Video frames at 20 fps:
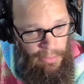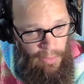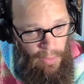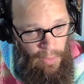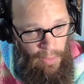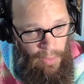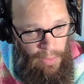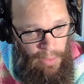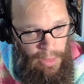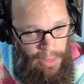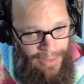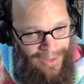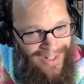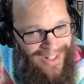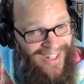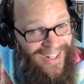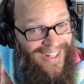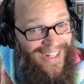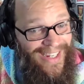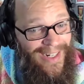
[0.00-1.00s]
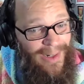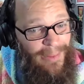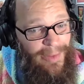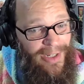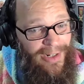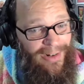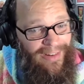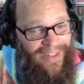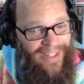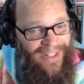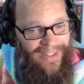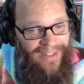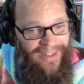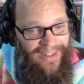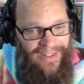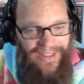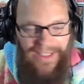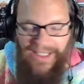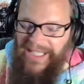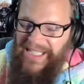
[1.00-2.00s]
or I got a better
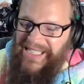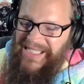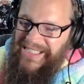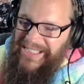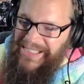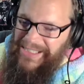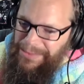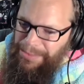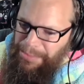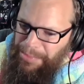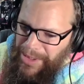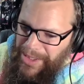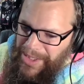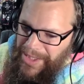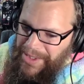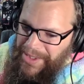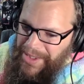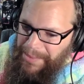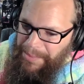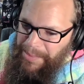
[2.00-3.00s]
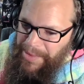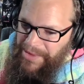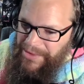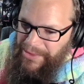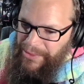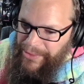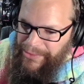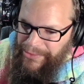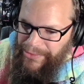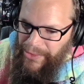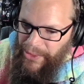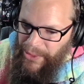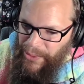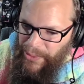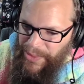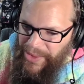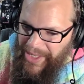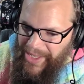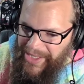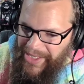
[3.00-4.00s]
idea. Let's split it up into a
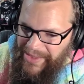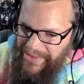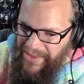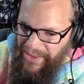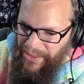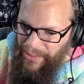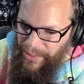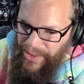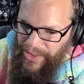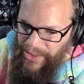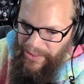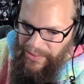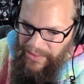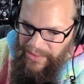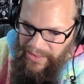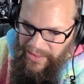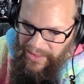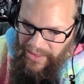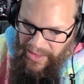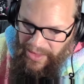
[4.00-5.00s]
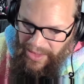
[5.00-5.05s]
two night reunion.